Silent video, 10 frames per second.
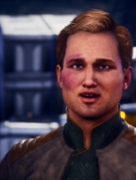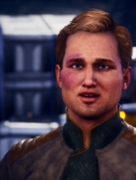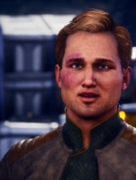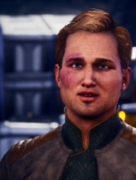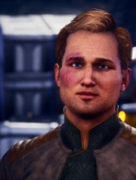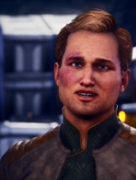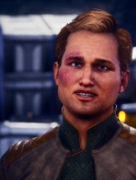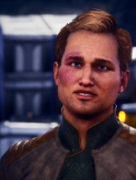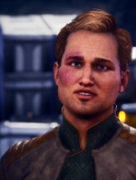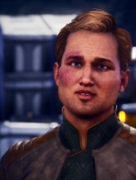And do
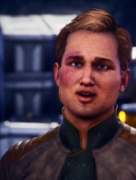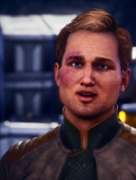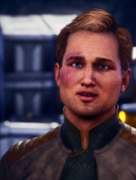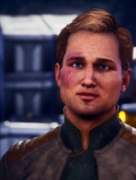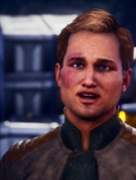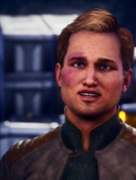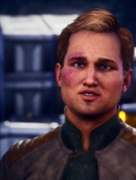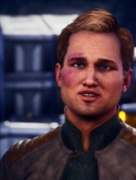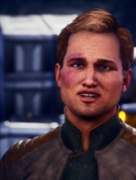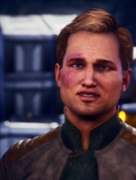please give Wanda my
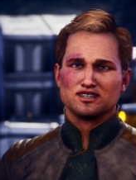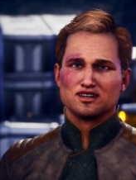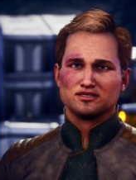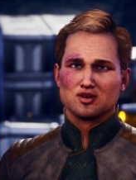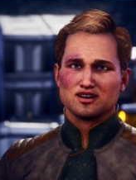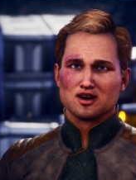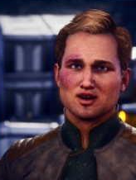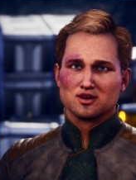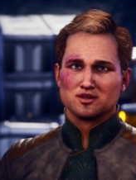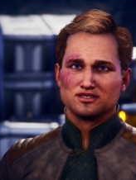chilliest
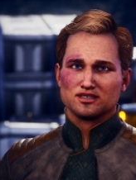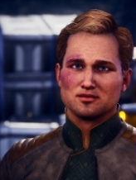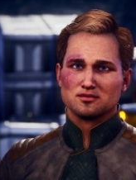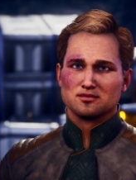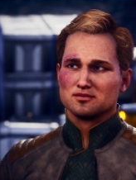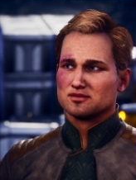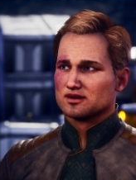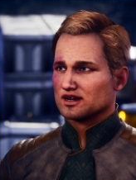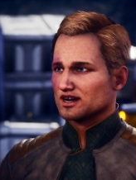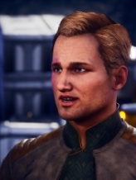regards.
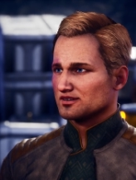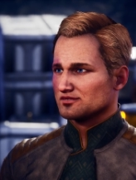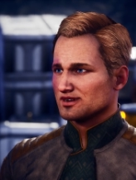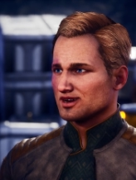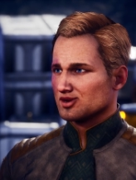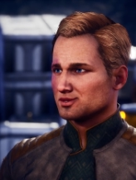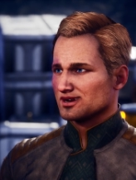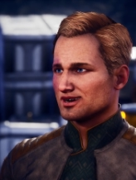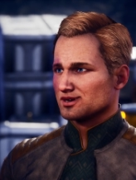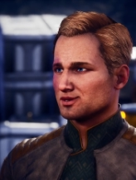And
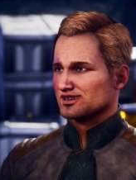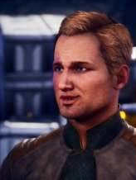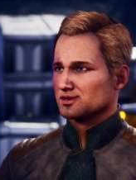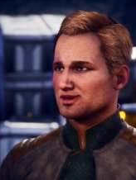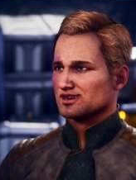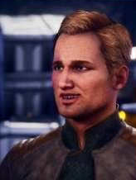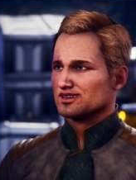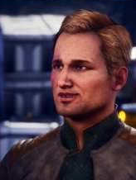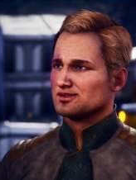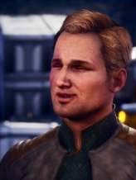farewell to you,
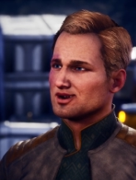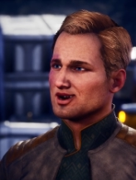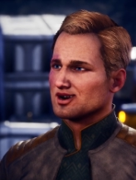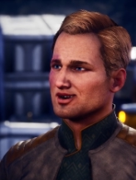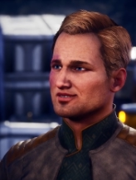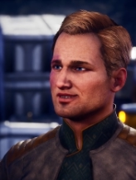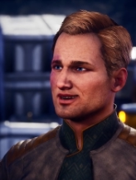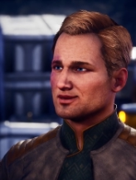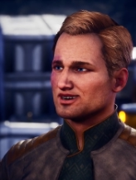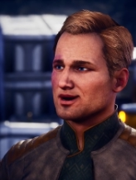dear Dr.
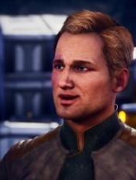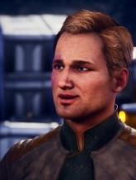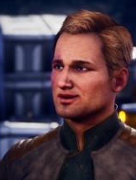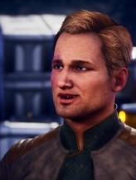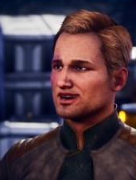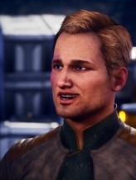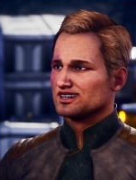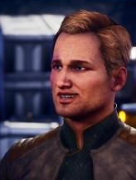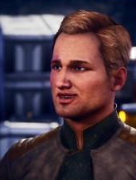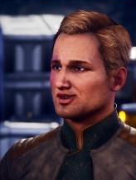Fenhill.
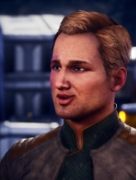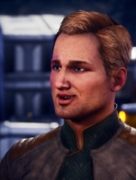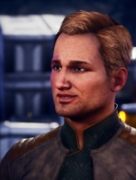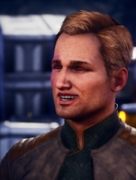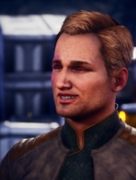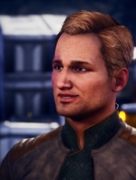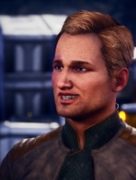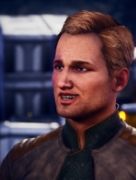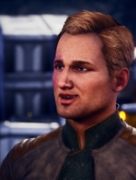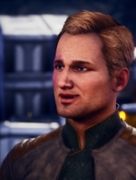I trust I'll
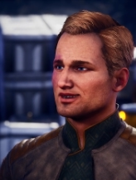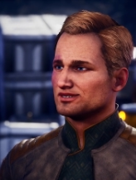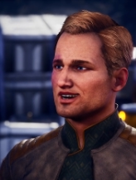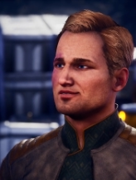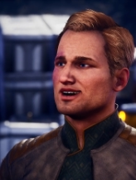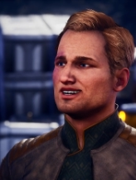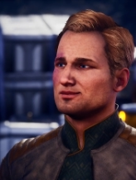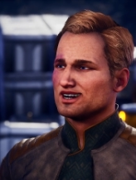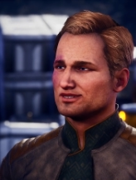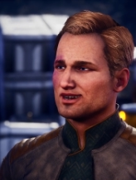see you next I
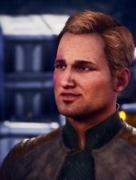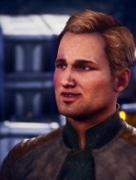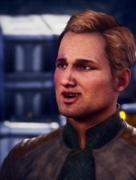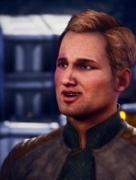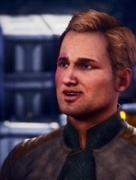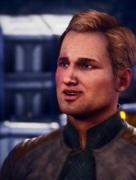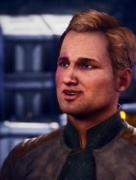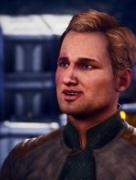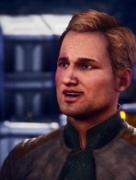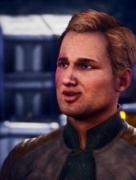find myself on the
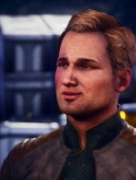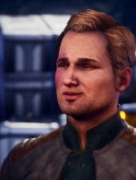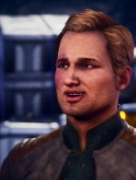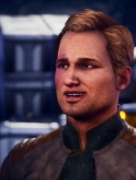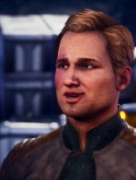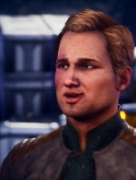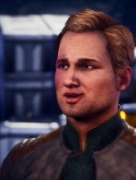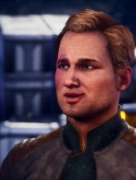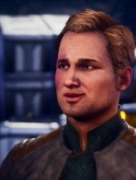groundbreaker.